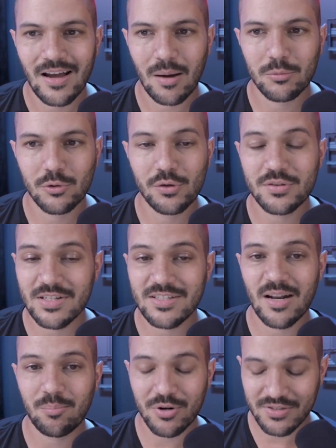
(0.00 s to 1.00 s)
I'm losing
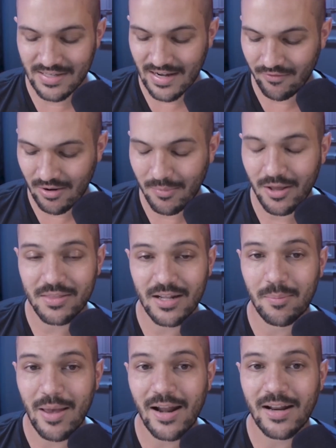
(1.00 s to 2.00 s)
10% every month and
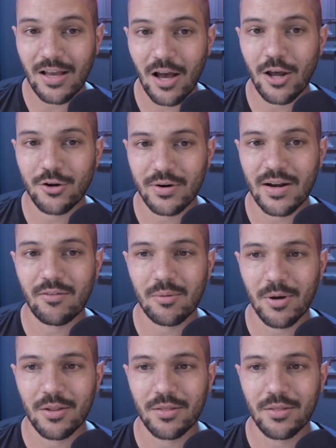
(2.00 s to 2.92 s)
I'm adding 100 every month.